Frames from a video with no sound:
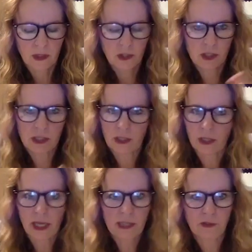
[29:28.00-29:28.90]
just the
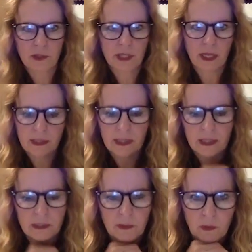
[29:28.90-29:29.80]
last few
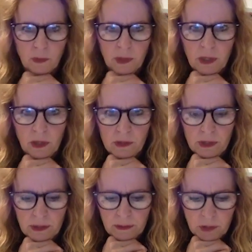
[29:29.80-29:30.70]
sentences before we
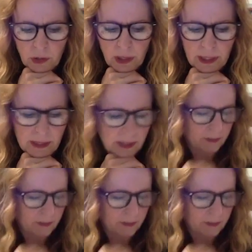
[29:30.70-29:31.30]
close, you guys.